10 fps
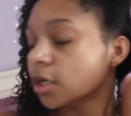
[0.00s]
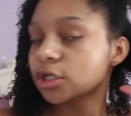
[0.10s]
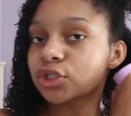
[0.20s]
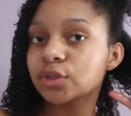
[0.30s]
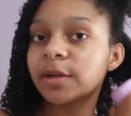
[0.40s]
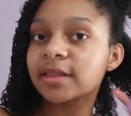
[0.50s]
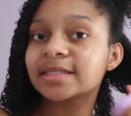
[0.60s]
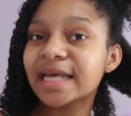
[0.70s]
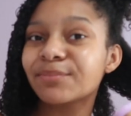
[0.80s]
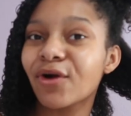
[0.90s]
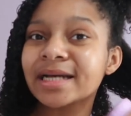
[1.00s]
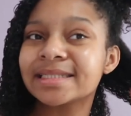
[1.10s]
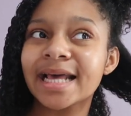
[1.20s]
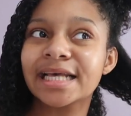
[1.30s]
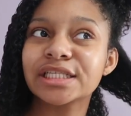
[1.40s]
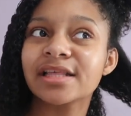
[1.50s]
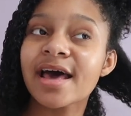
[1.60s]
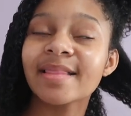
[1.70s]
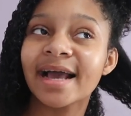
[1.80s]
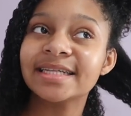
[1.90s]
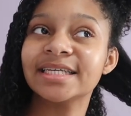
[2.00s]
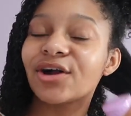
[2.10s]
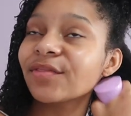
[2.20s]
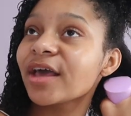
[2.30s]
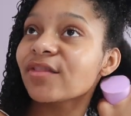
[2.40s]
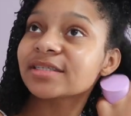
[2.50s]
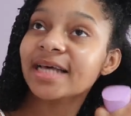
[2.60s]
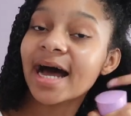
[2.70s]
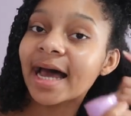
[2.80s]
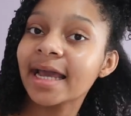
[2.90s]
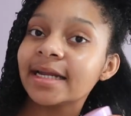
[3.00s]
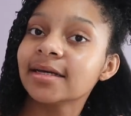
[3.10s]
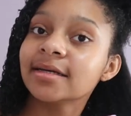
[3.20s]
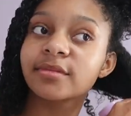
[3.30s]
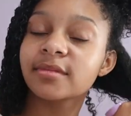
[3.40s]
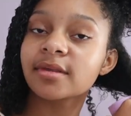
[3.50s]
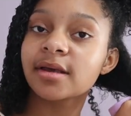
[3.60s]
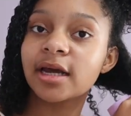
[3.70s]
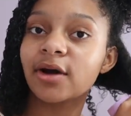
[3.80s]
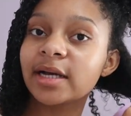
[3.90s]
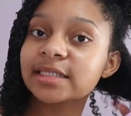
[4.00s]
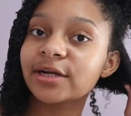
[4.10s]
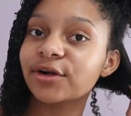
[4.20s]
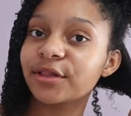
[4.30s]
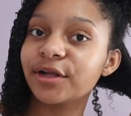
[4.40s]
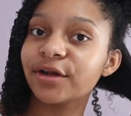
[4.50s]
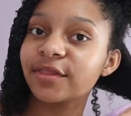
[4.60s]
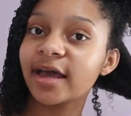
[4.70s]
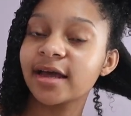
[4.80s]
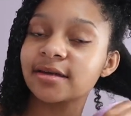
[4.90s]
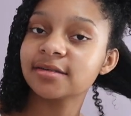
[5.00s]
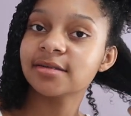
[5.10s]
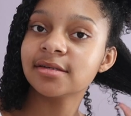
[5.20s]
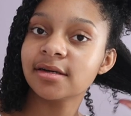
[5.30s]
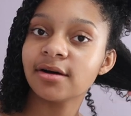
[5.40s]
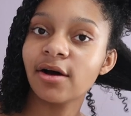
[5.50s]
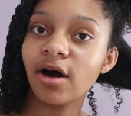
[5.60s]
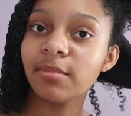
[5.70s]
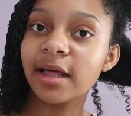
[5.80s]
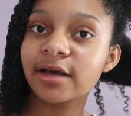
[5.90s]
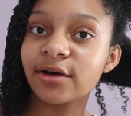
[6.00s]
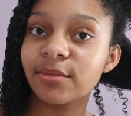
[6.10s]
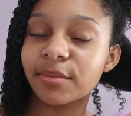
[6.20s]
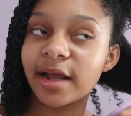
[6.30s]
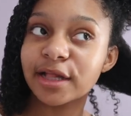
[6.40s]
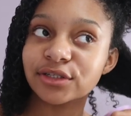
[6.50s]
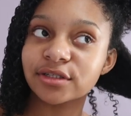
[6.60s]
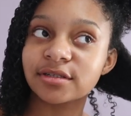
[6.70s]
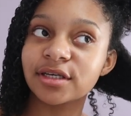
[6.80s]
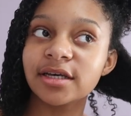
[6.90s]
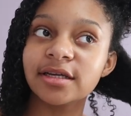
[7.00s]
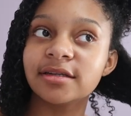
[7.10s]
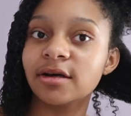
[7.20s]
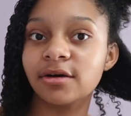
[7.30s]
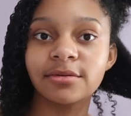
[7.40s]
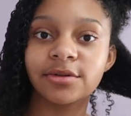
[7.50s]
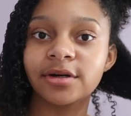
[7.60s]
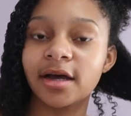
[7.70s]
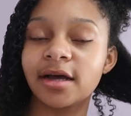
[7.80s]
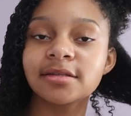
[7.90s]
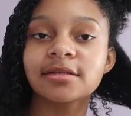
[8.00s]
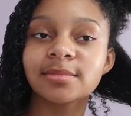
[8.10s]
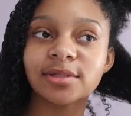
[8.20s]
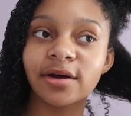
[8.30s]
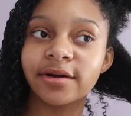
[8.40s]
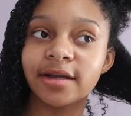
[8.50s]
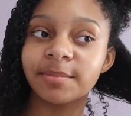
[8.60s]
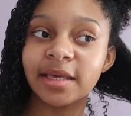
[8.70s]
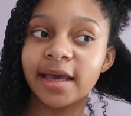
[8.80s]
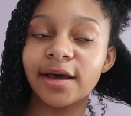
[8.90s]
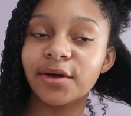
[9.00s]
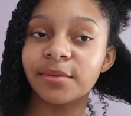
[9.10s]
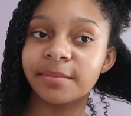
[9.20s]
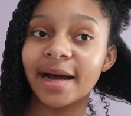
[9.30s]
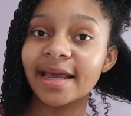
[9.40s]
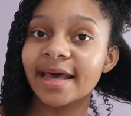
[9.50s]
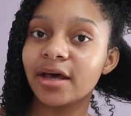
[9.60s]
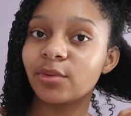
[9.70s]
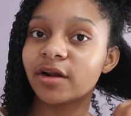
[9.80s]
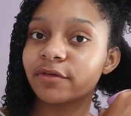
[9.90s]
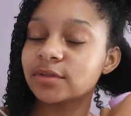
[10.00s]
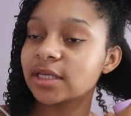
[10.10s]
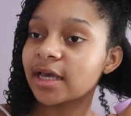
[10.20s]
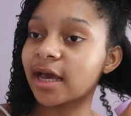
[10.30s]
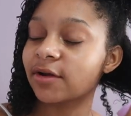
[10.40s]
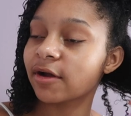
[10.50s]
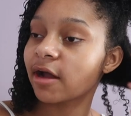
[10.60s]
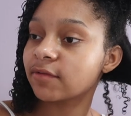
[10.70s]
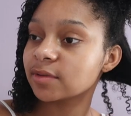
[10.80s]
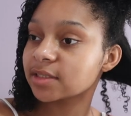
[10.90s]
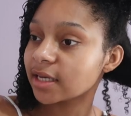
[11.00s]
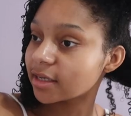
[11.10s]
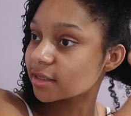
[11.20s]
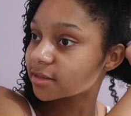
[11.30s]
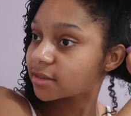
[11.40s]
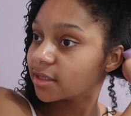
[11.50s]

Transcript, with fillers: Just repeat the same process like I did on the other side. I know I said earlier that all black owned brands are good. No, they're not. I'm sorry. Mielle, Maya, whatever you say, however you say it.